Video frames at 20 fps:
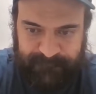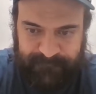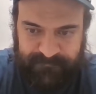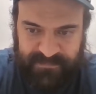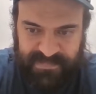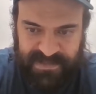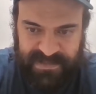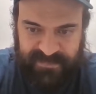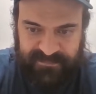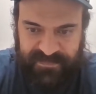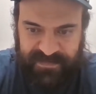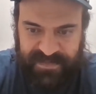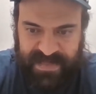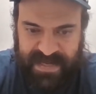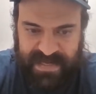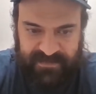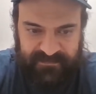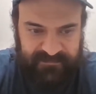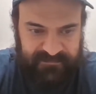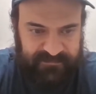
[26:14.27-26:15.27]
But even
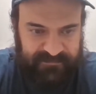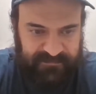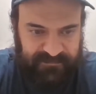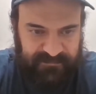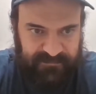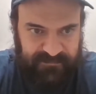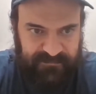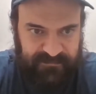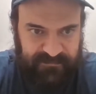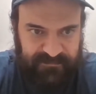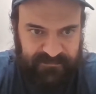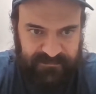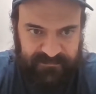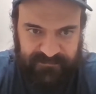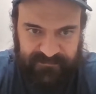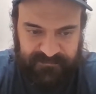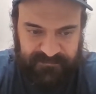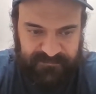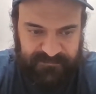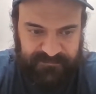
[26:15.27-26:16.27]
that,
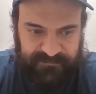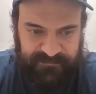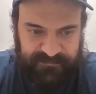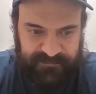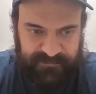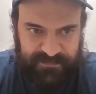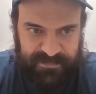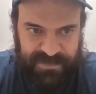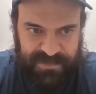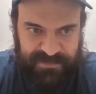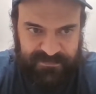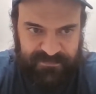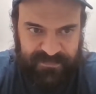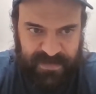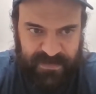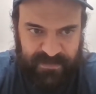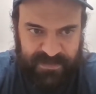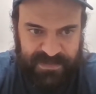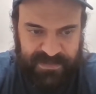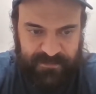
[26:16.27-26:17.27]
just
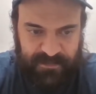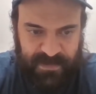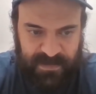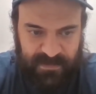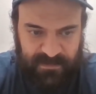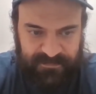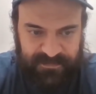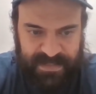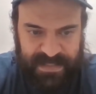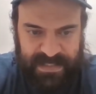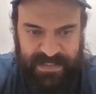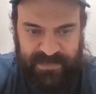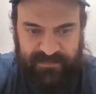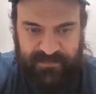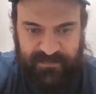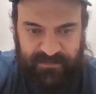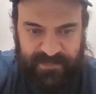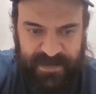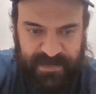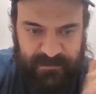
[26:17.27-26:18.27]
very small, not
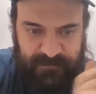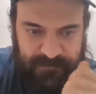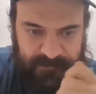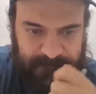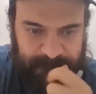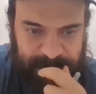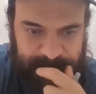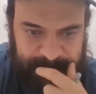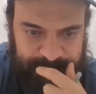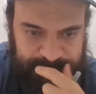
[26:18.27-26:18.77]
even bettable.